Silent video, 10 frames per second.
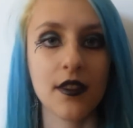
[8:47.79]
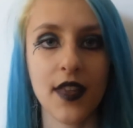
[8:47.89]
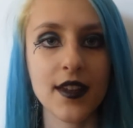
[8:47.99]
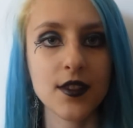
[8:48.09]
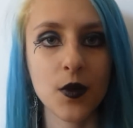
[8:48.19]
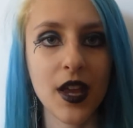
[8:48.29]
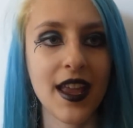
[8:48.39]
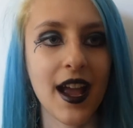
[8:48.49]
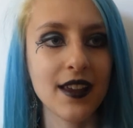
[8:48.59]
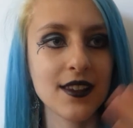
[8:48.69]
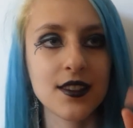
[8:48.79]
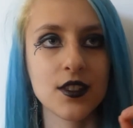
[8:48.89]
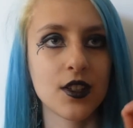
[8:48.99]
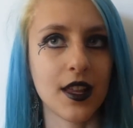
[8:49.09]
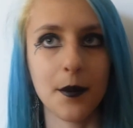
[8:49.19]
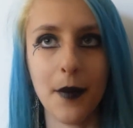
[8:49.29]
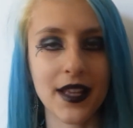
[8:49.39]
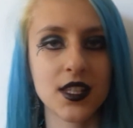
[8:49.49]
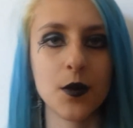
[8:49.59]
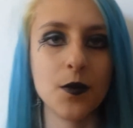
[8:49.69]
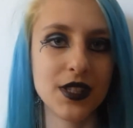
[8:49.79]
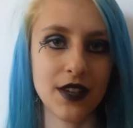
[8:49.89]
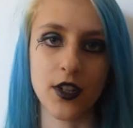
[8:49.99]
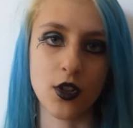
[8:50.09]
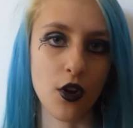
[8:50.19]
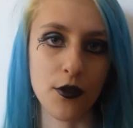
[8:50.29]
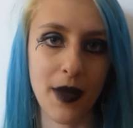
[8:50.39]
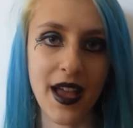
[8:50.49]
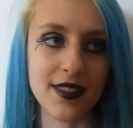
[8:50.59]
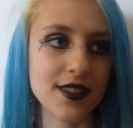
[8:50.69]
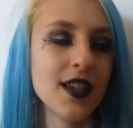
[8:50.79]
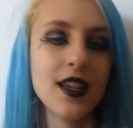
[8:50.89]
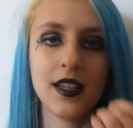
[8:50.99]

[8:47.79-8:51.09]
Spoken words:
That is okay. I listen to like maximum 7 goth bands,